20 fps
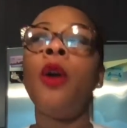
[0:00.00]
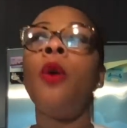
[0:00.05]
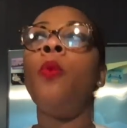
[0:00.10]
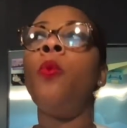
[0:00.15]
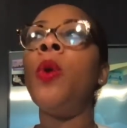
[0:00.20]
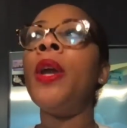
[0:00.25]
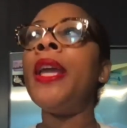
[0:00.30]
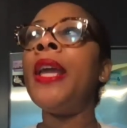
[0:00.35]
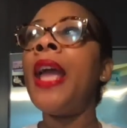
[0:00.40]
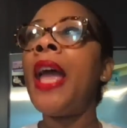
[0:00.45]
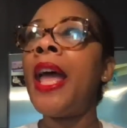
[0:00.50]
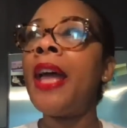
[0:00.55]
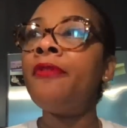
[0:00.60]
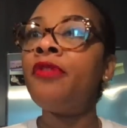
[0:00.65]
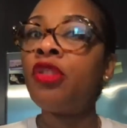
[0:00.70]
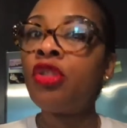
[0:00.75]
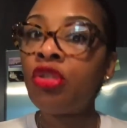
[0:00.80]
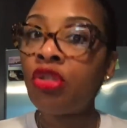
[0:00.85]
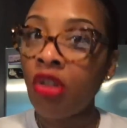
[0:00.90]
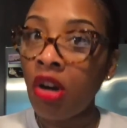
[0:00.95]
We have
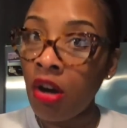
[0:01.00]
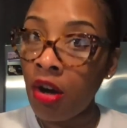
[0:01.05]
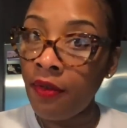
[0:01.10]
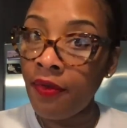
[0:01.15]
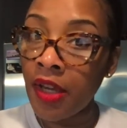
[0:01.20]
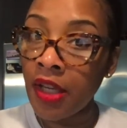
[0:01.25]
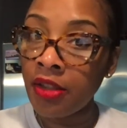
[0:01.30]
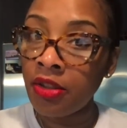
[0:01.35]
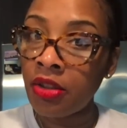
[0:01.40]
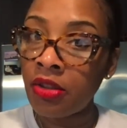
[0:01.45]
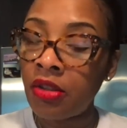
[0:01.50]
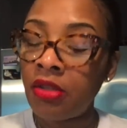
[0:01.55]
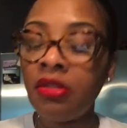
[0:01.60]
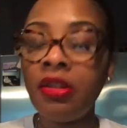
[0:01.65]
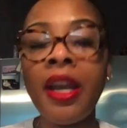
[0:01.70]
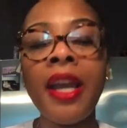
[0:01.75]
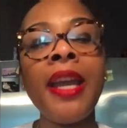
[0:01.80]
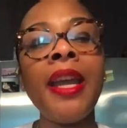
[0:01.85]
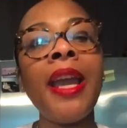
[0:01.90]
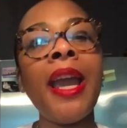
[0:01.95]
service,
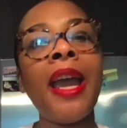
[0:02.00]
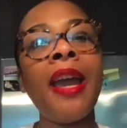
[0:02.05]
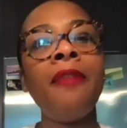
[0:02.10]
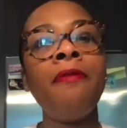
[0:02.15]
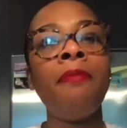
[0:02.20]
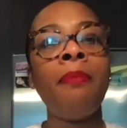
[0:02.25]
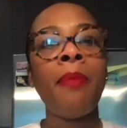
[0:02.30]
they have